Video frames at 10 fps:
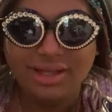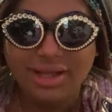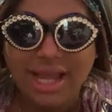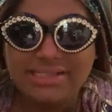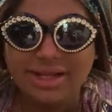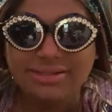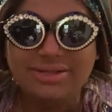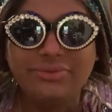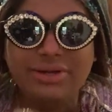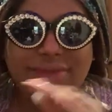I saw
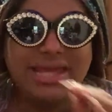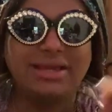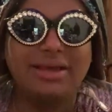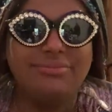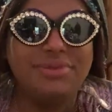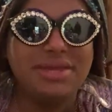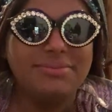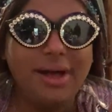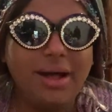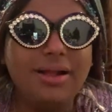someone make
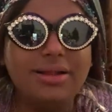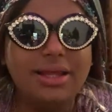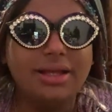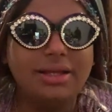meatball.